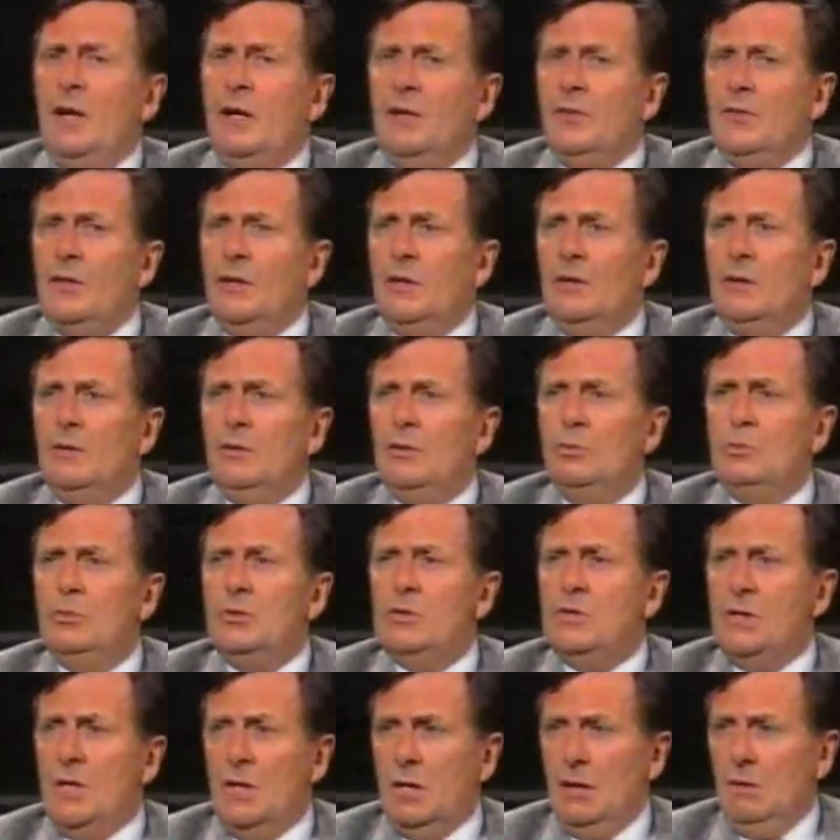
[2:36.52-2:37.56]
father, who
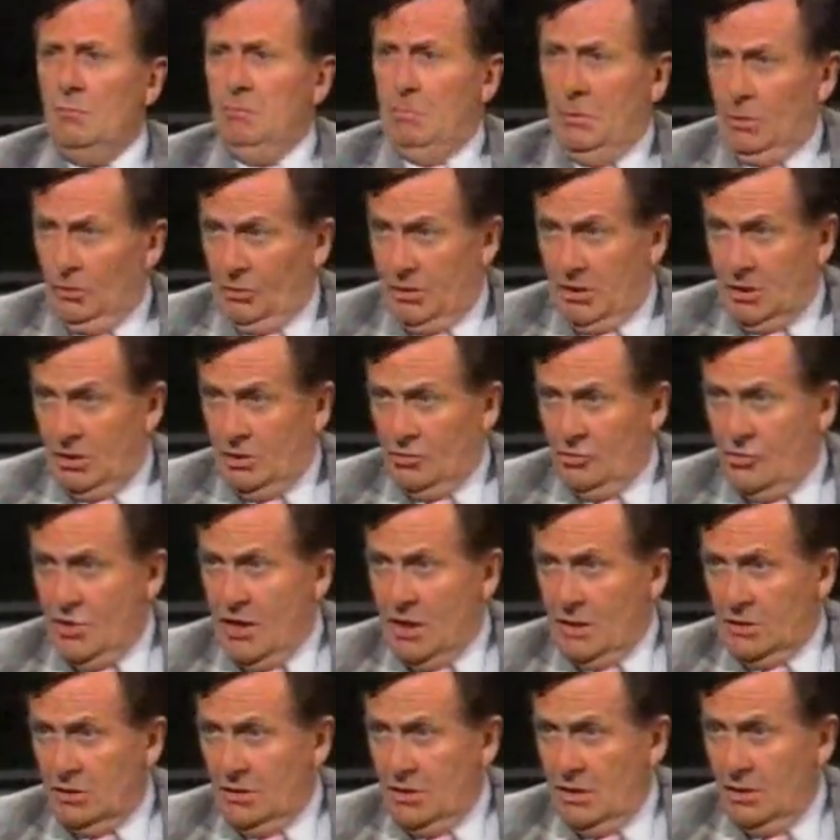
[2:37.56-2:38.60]
was a building
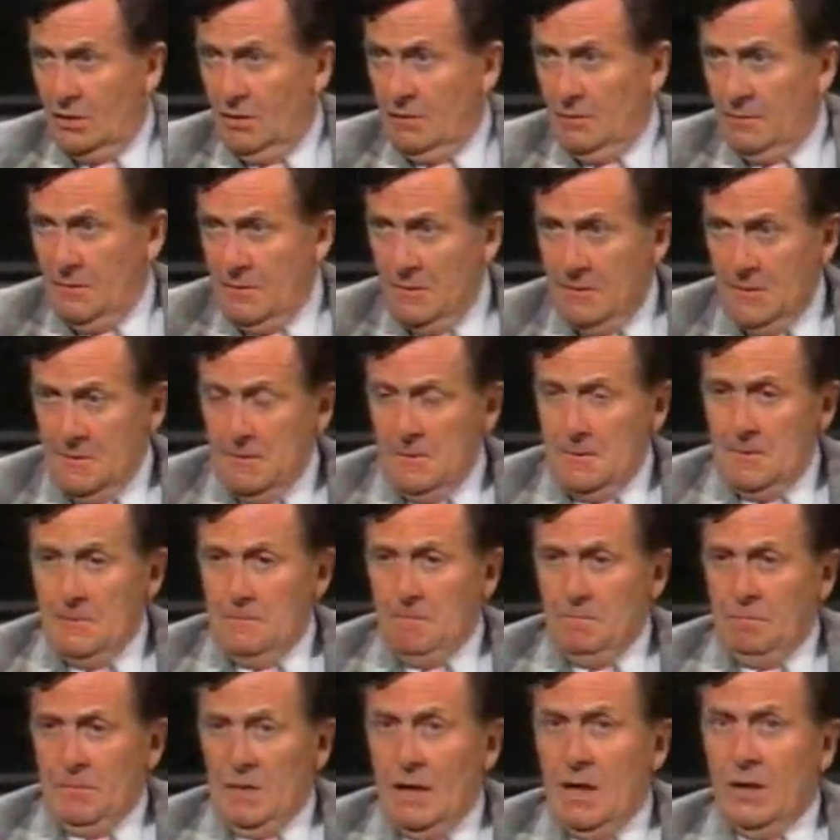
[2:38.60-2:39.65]
contractor
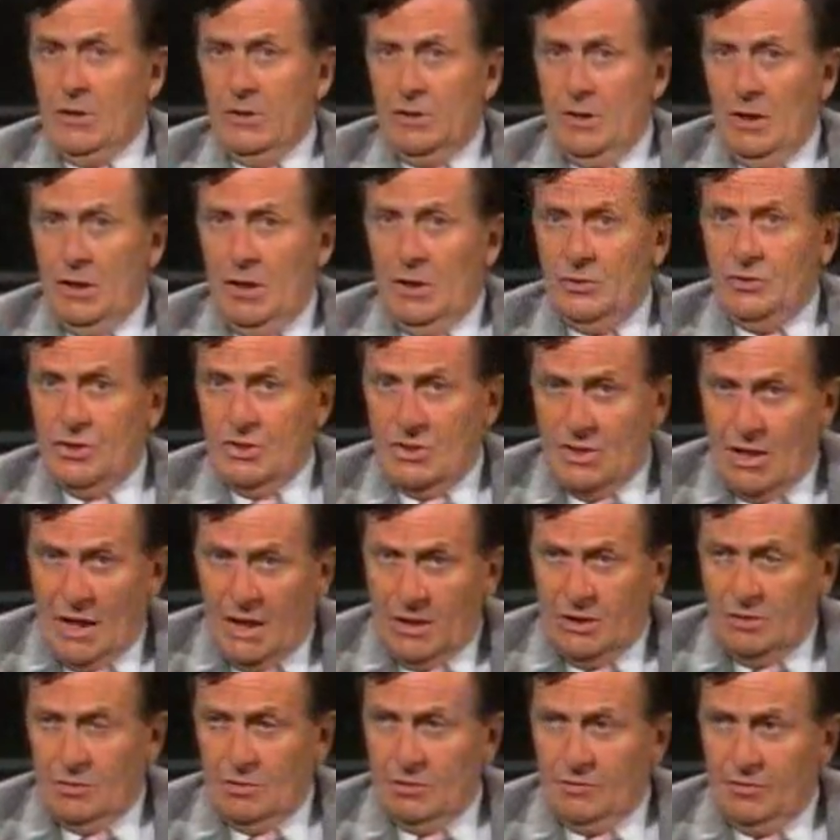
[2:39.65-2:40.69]
and a
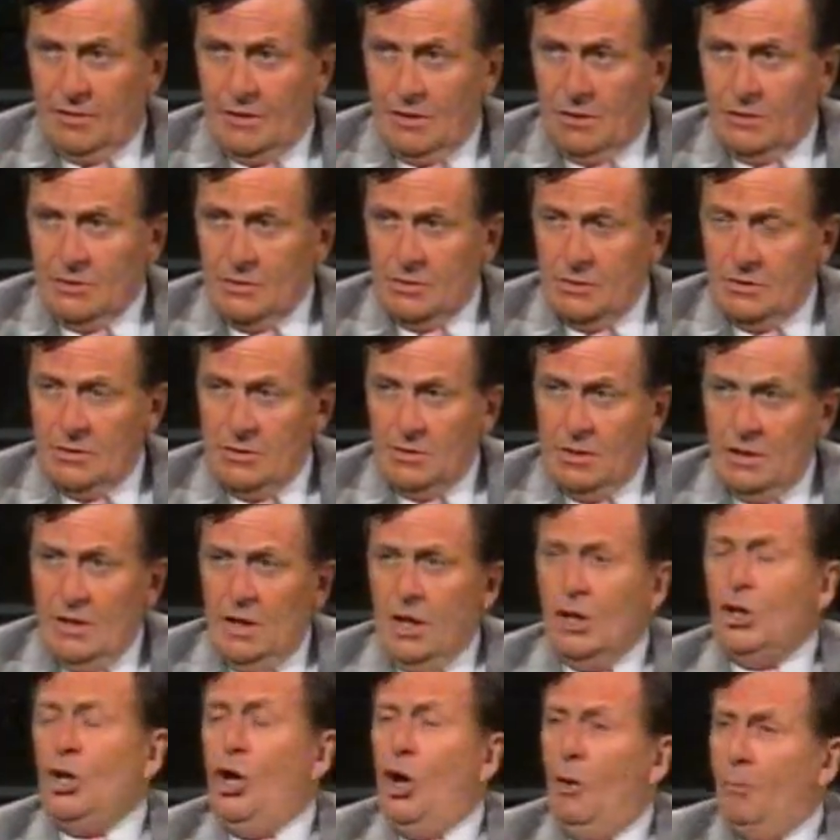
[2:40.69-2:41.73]
designer of houses,
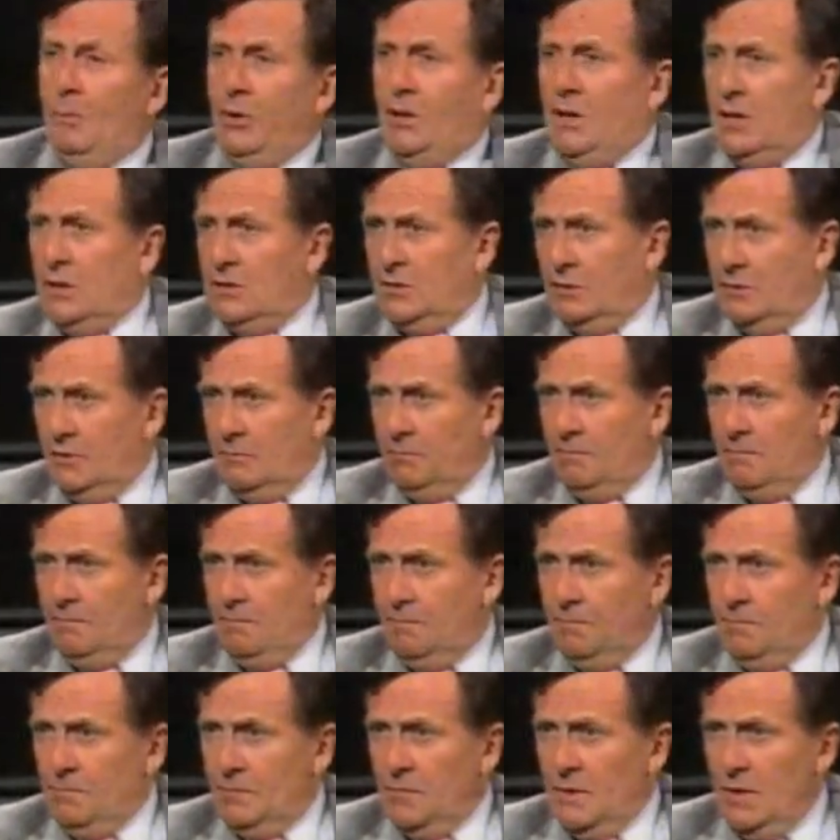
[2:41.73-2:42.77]
accommodated them.
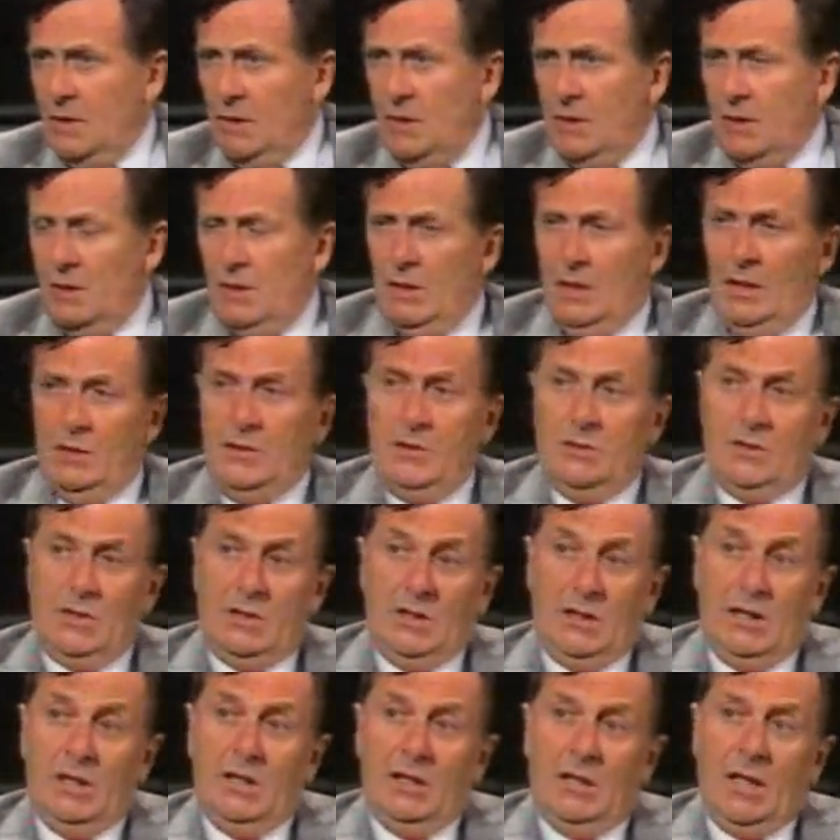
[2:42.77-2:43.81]
And as
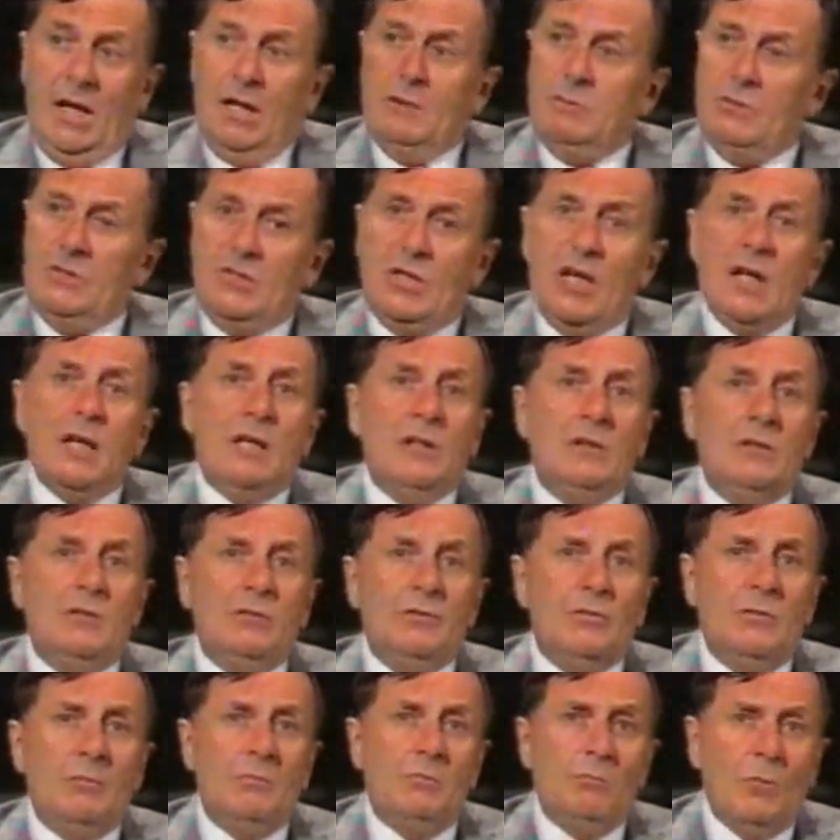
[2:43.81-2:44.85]
a kid, I was taken
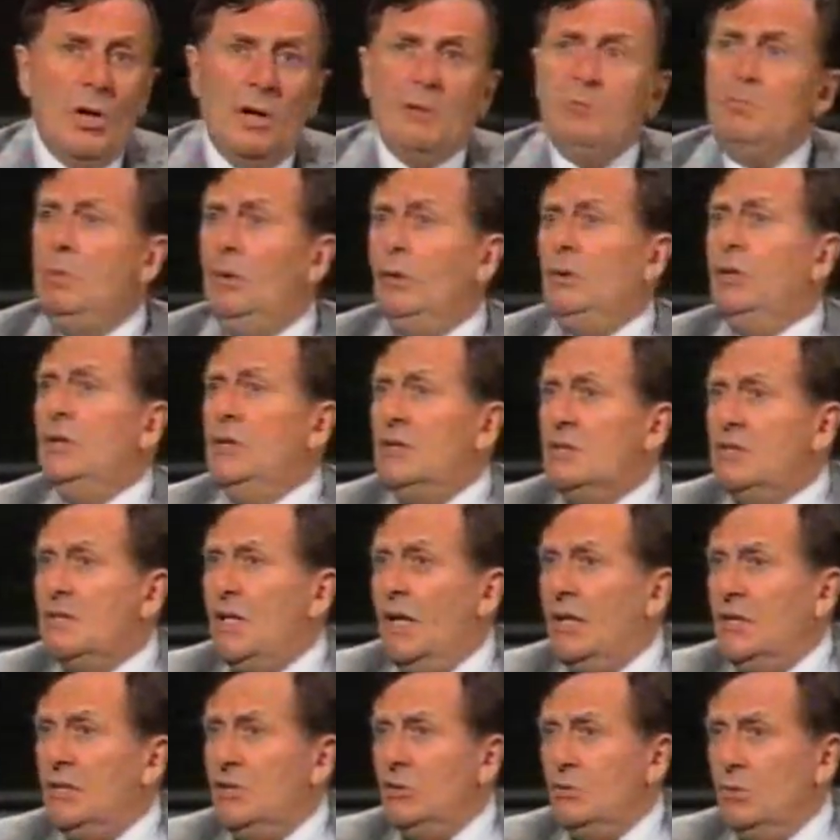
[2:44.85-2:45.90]
from one building
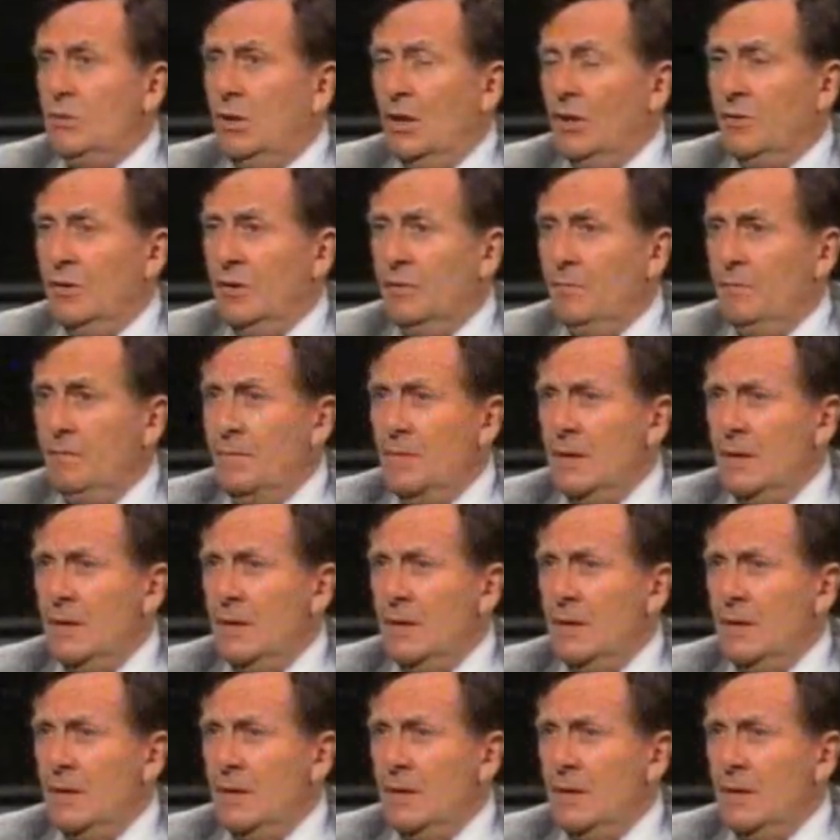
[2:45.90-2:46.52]
site to another,